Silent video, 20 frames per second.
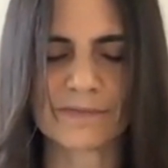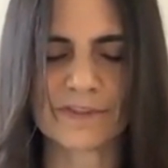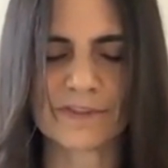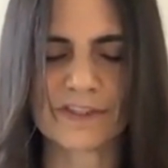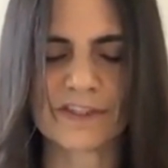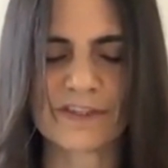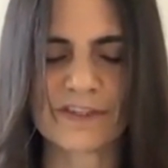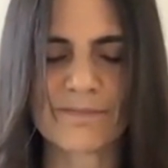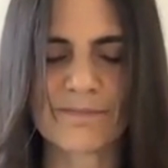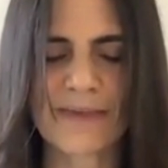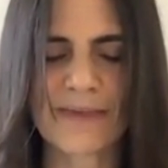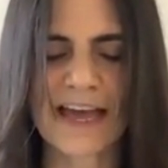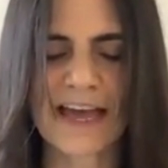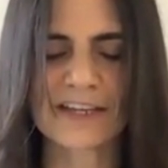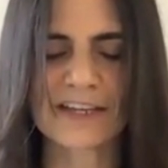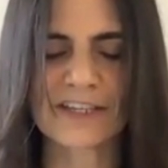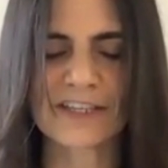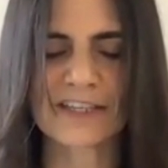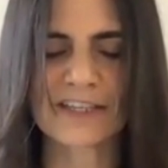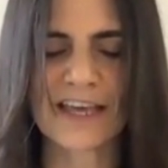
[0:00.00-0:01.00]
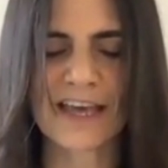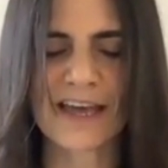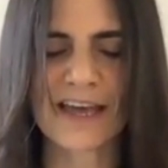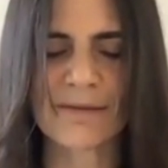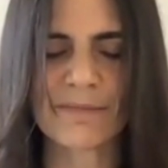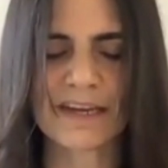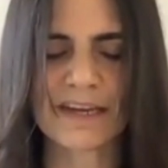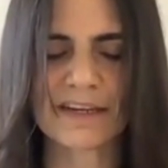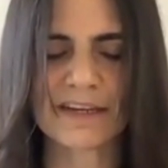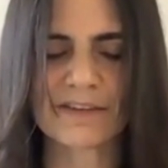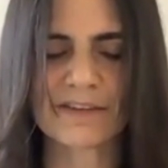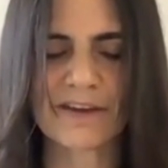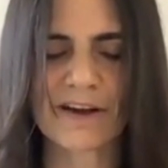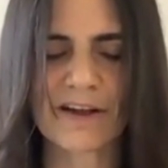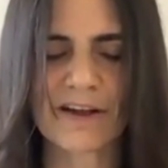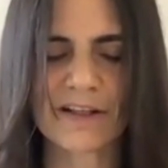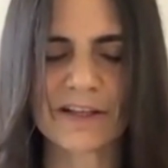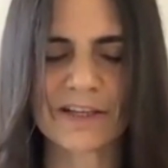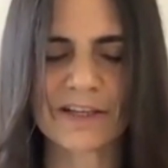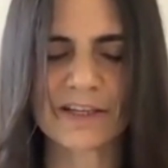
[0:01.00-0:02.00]
Just imagine them and
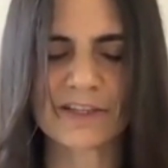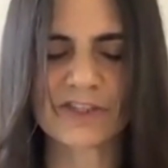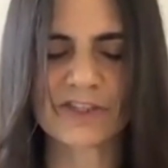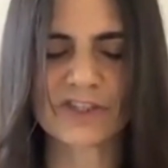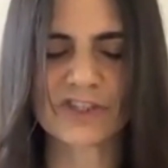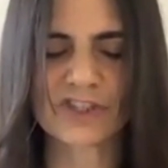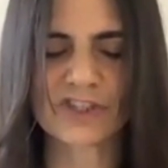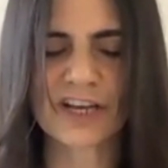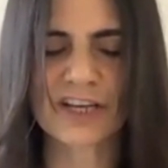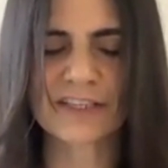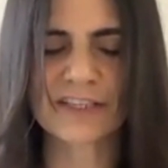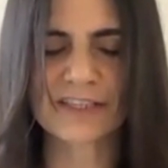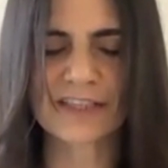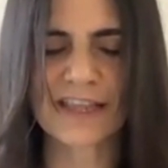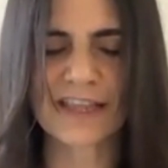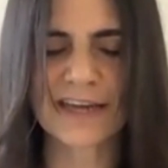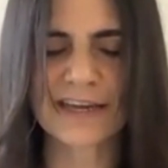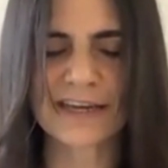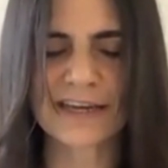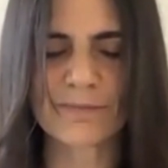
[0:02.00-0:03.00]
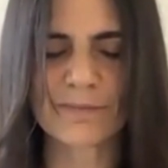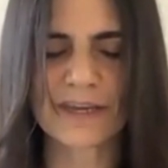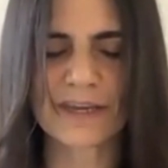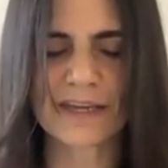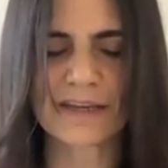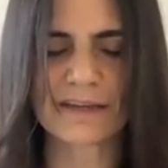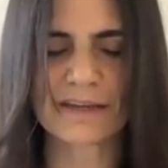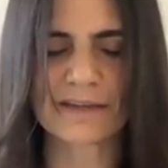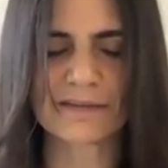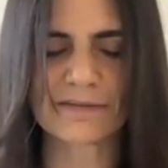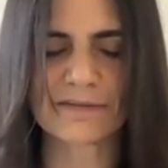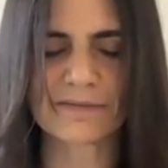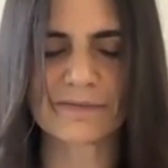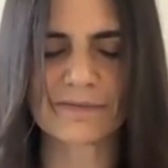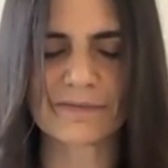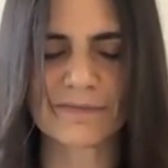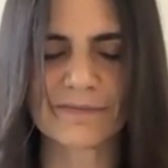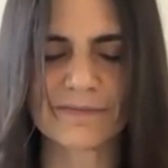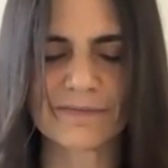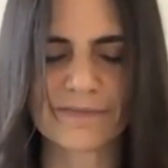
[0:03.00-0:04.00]
acknowledge, just like me,
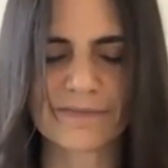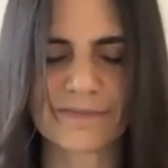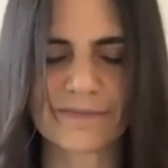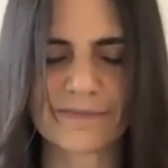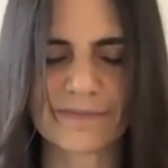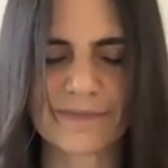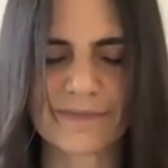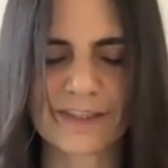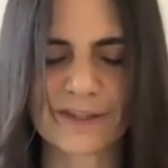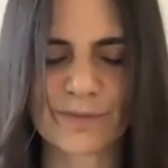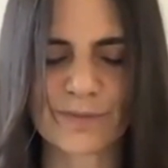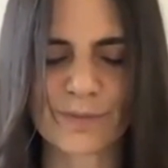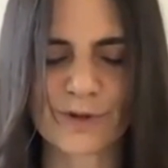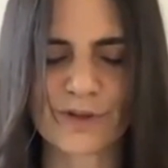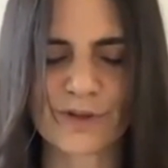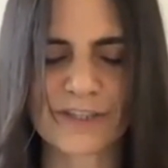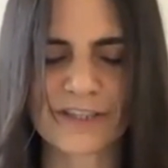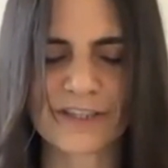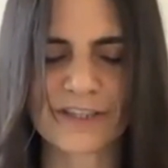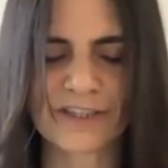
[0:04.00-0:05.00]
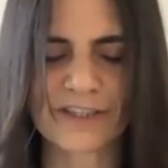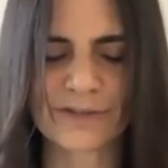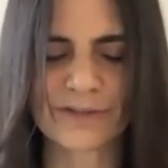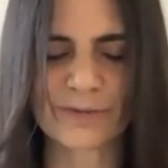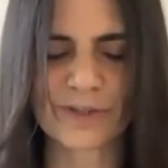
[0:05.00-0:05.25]
this person just